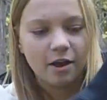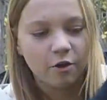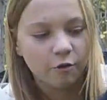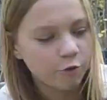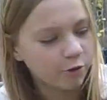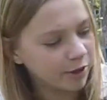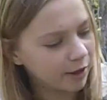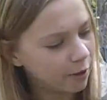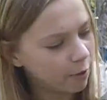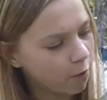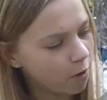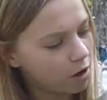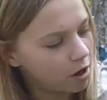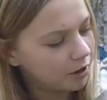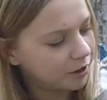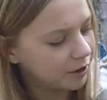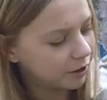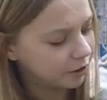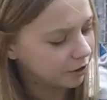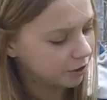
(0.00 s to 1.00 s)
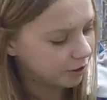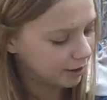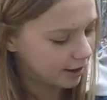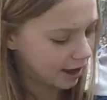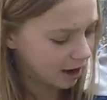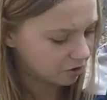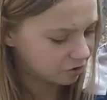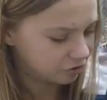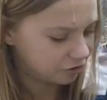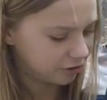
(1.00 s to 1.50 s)
Really quality hoodie,
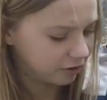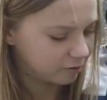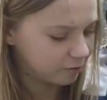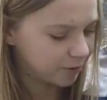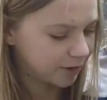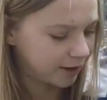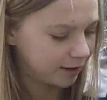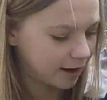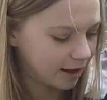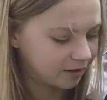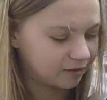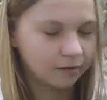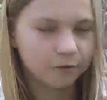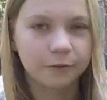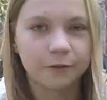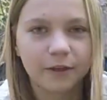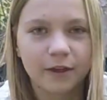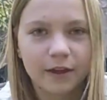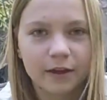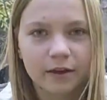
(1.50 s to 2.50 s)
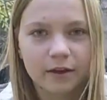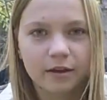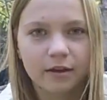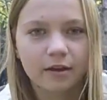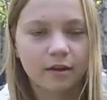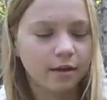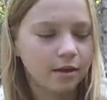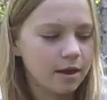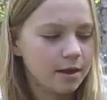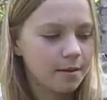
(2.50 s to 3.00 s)
actually. It's pretty nice and thick.
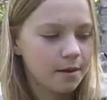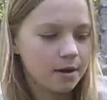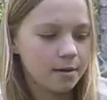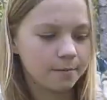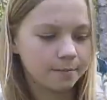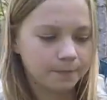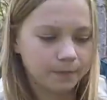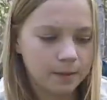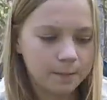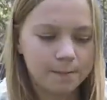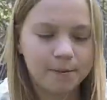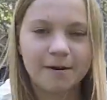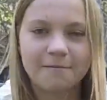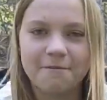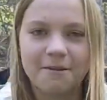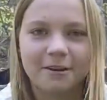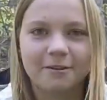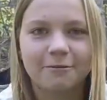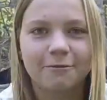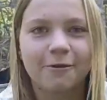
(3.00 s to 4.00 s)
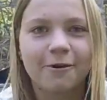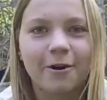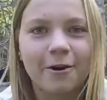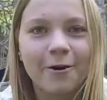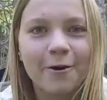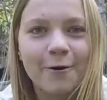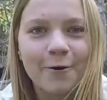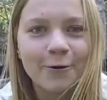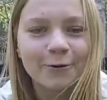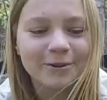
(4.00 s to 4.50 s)
Perfect for a
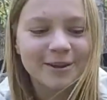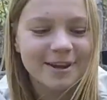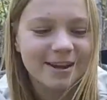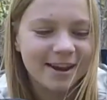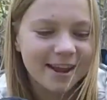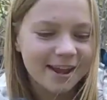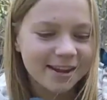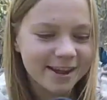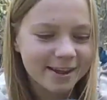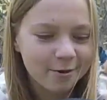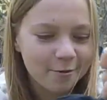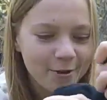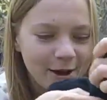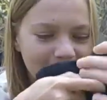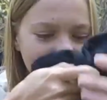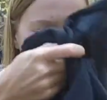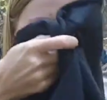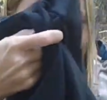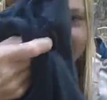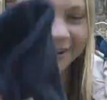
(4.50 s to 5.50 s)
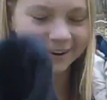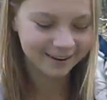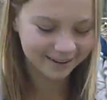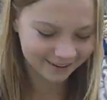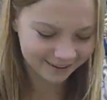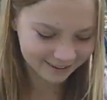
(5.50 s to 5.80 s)
cold Canadian weather.